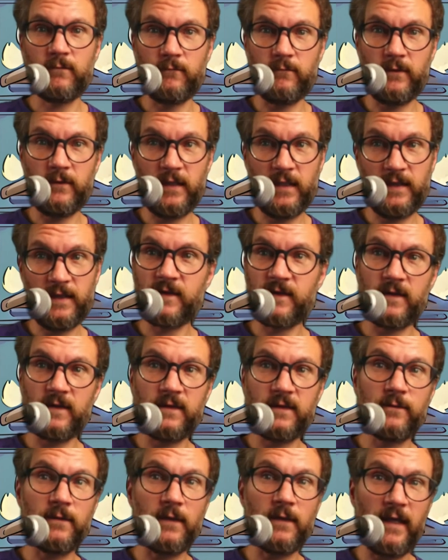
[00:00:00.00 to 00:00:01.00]
what it is
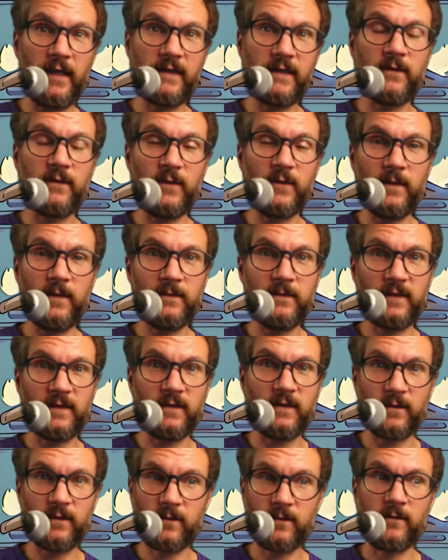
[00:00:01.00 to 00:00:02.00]
that you'd like to be able to
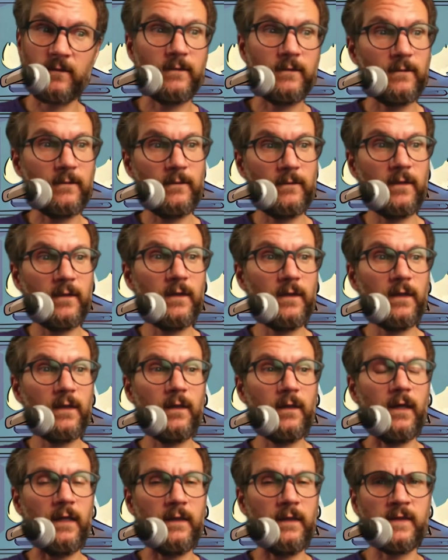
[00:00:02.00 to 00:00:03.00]
do?
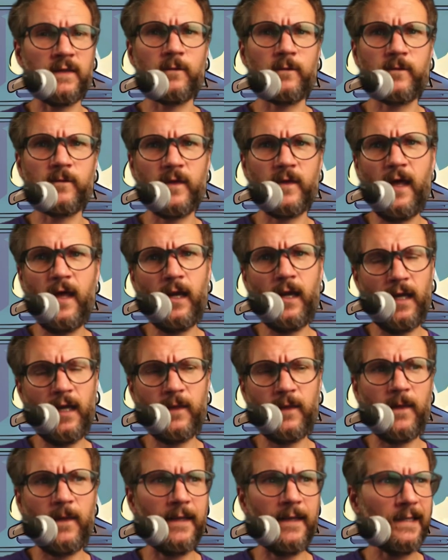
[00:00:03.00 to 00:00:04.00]
And so, for that, I
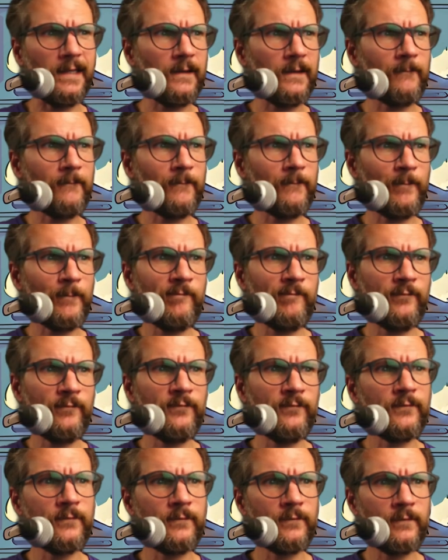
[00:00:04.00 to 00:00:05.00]
think
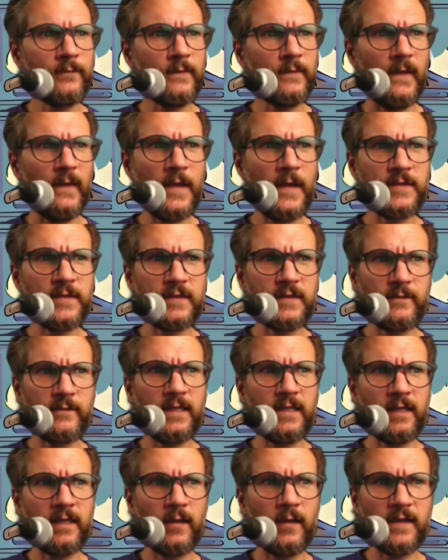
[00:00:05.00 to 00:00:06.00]
not just
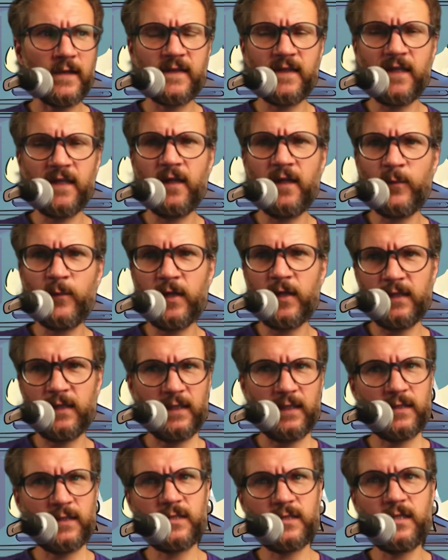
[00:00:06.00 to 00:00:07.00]
reading Garcia, but
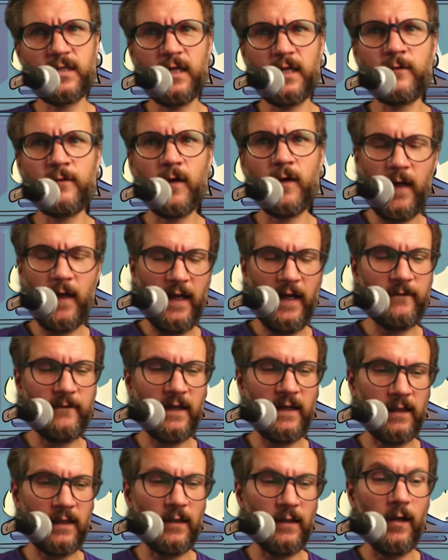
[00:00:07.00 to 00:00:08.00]
in general,
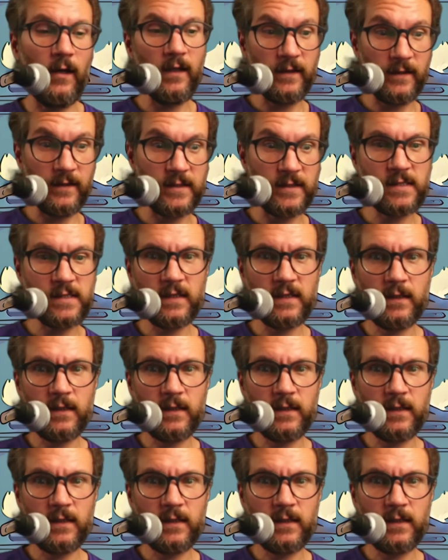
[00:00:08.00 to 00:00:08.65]
having knowledge